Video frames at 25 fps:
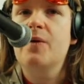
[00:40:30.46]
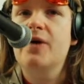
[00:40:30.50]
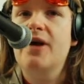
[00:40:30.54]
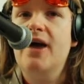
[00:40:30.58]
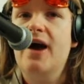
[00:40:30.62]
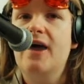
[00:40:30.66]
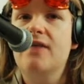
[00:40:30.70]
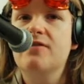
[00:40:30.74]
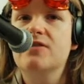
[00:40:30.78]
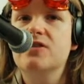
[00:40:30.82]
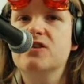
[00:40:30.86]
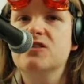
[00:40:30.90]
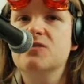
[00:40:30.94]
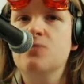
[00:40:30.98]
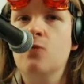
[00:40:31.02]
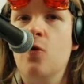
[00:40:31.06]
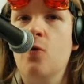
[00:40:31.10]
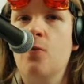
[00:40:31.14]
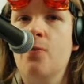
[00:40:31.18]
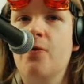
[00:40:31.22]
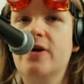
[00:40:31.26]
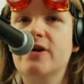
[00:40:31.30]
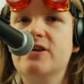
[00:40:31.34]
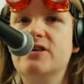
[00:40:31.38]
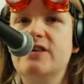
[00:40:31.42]
have in the small
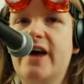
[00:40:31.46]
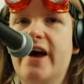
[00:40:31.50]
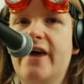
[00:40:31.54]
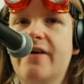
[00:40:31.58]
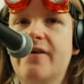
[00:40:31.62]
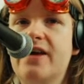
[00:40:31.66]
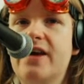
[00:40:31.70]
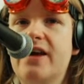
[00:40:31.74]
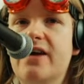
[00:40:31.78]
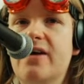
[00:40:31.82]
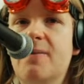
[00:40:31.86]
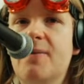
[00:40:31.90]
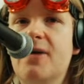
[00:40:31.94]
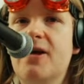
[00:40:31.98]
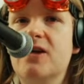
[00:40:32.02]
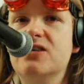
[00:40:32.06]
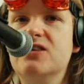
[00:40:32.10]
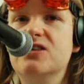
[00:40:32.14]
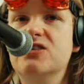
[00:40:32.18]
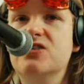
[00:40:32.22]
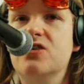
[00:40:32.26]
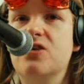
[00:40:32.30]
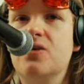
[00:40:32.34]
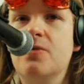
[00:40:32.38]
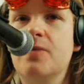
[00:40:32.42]
print down here, abilities
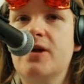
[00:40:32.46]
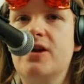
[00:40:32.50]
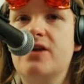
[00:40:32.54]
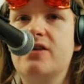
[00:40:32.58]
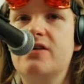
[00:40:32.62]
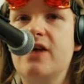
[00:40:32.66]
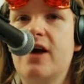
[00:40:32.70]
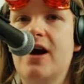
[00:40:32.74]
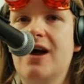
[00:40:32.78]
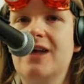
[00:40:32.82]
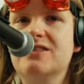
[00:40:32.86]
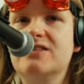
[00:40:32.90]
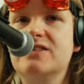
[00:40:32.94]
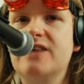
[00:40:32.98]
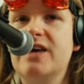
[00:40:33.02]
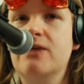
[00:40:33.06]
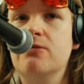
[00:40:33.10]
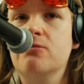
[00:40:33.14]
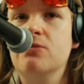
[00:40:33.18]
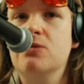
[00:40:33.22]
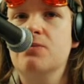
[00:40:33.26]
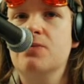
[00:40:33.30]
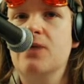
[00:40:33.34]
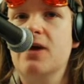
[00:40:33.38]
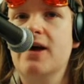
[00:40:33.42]
on committed cards cannot
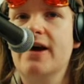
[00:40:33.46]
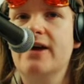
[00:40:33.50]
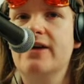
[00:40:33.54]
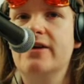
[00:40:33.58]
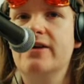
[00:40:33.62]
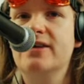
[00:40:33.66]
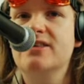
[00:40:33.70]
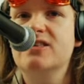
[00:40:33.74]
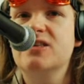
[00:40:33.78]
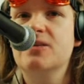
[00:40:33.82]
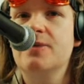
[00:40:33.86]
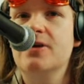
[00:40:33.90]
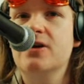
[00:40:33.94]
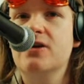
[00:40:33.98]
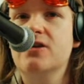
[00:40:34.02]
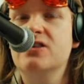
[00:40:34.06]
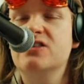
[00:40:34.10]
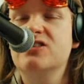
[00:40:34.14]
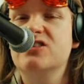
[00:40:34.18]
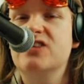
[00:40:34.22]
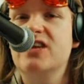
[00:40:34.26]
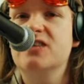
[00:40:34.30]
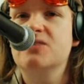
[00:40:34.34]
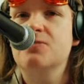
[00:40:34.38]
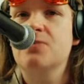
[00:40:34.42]
be played unless the ability
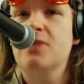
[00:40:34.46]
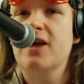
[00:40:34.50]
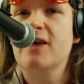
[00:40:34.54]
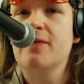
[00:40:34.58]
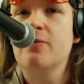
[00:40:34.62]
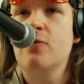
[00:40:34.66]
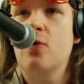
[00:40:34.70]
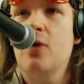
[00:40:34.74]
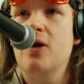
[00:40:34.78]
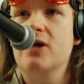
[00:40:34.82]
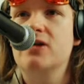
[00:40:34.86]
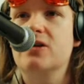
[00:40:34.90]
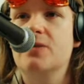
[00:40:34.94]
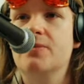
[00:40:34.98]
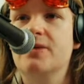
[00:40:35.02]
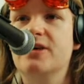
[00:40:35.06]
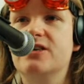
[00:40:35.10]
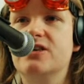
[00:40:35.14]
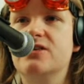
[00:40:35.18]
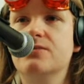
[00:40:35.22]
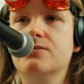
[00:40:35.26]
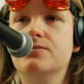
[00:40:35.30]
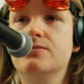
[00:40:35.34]
states playable while committed.